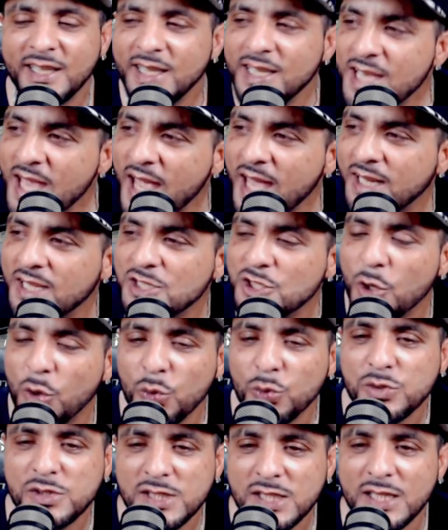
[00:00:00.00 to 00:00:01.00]
he had his
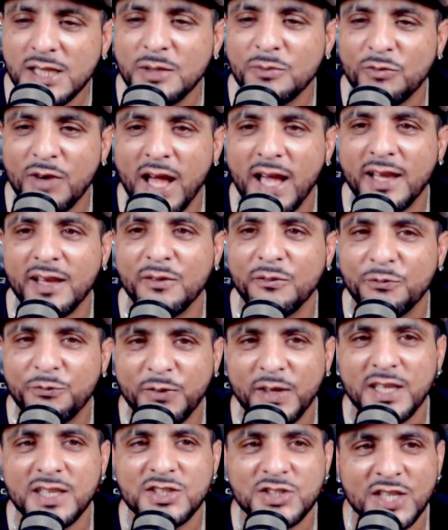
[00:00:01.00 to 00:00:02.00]
whole team rocking
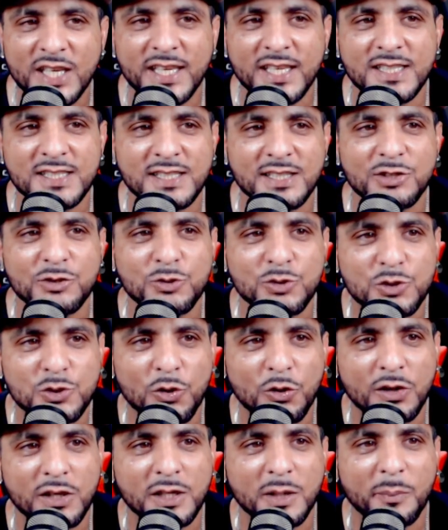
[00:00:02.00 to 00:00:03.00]
fake chains, and you
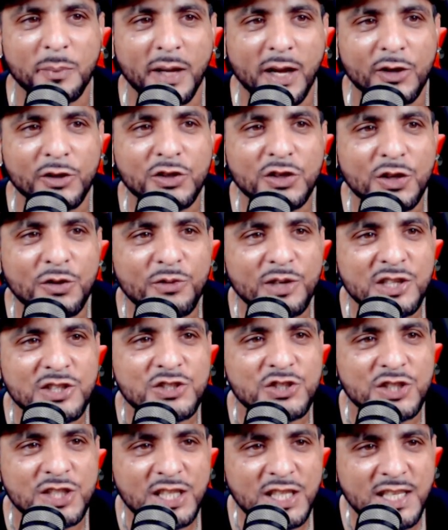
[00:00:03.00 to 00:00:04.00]
talking about you're
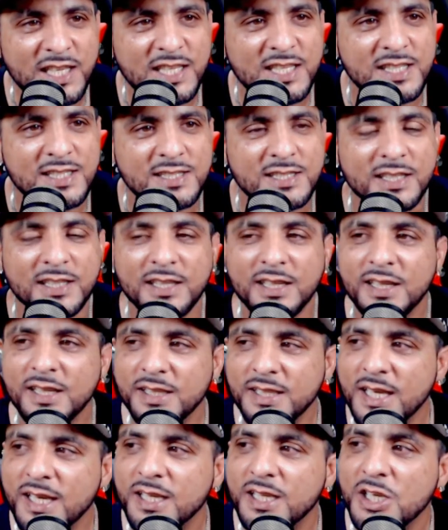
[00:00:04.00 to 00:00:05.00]
ingenious.
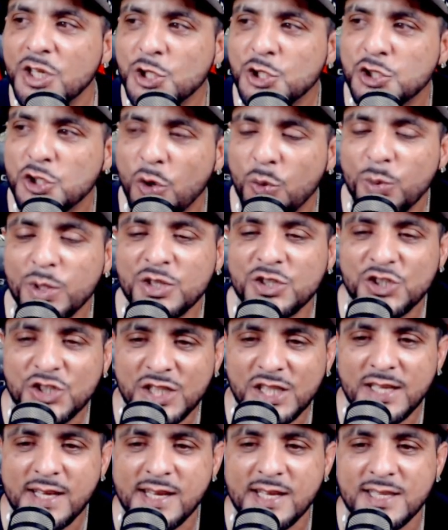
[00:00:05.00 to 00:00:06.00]
Yeah, he's so
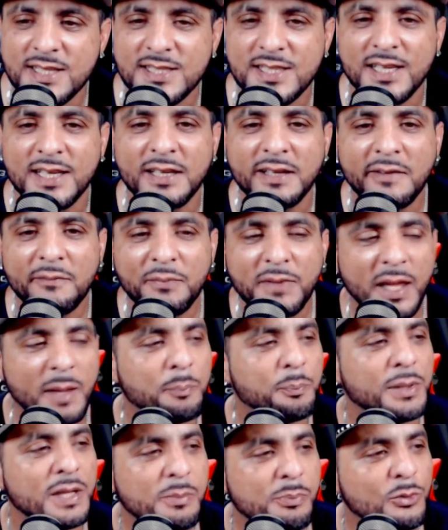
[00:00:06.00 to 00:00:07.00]
ingenious
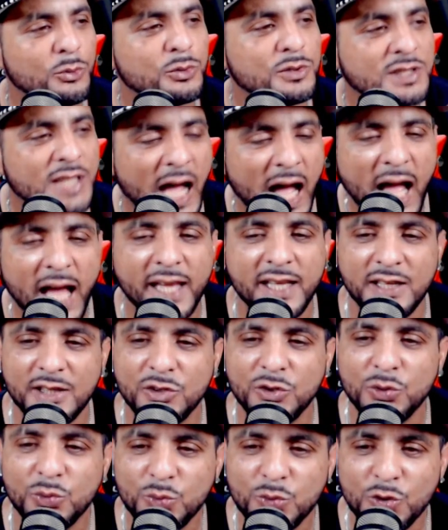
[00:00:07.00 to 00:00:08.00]
that people died
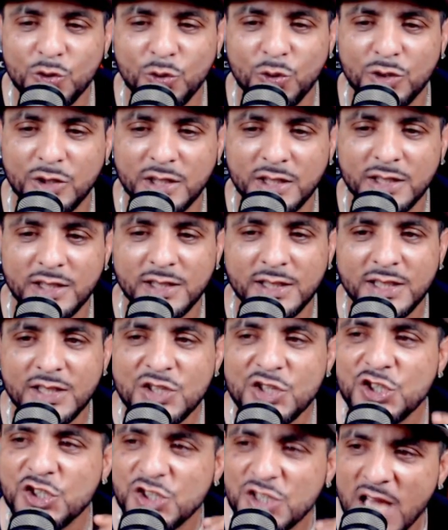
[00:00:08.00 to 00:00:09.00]
in New York,
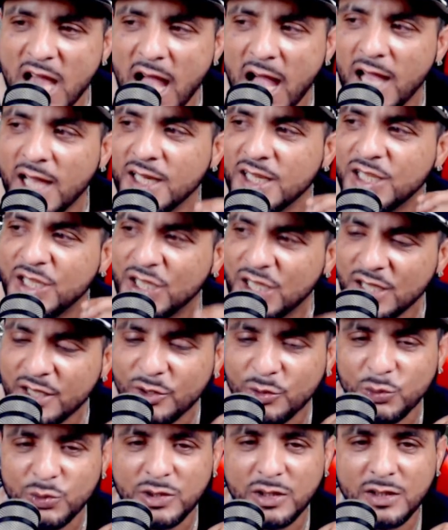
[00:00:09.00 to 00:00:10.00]
shot,
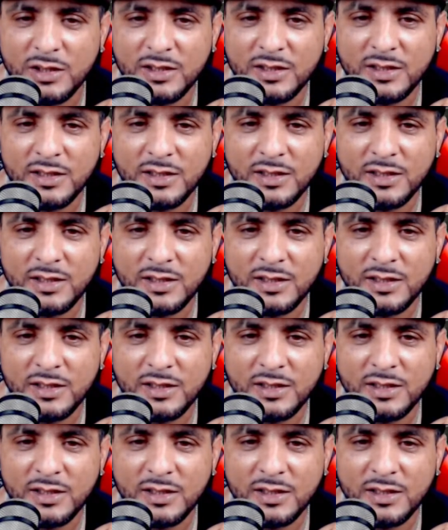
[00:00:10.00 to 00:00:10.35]
killed,